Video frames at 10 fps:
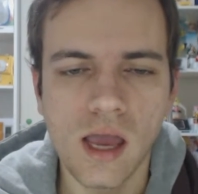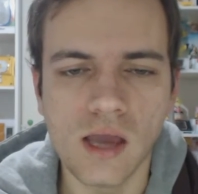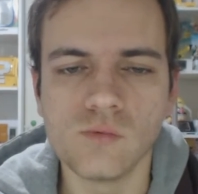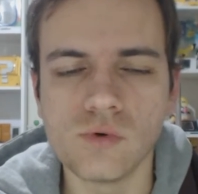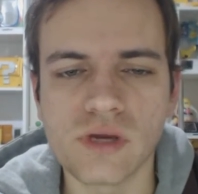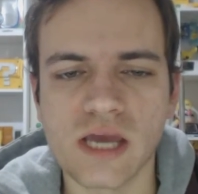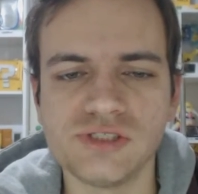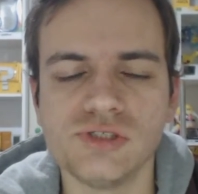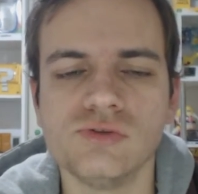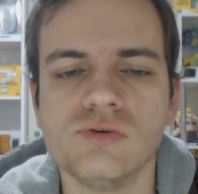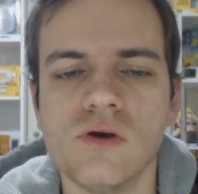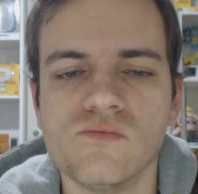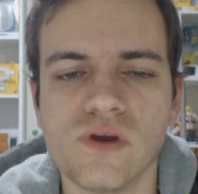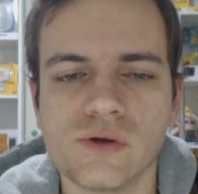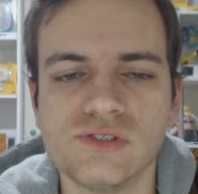And we'll catch you
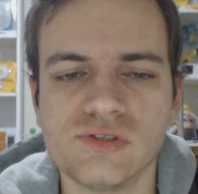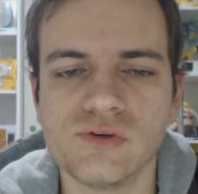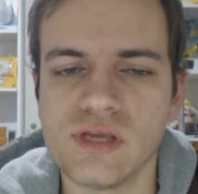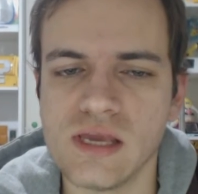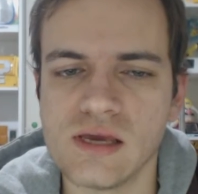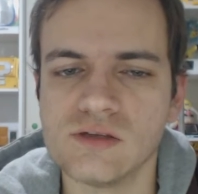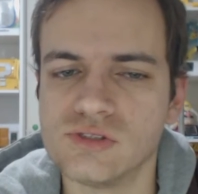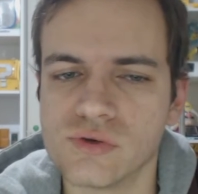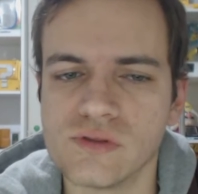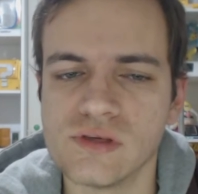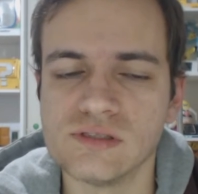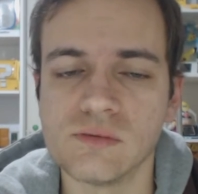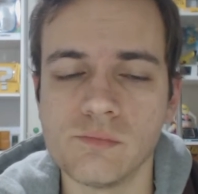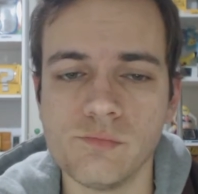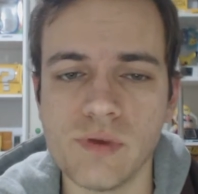very soon here during
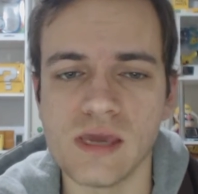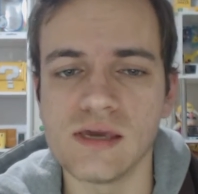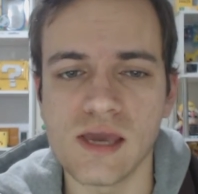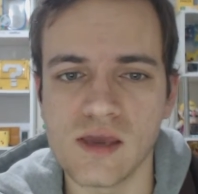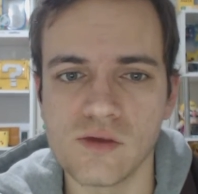these big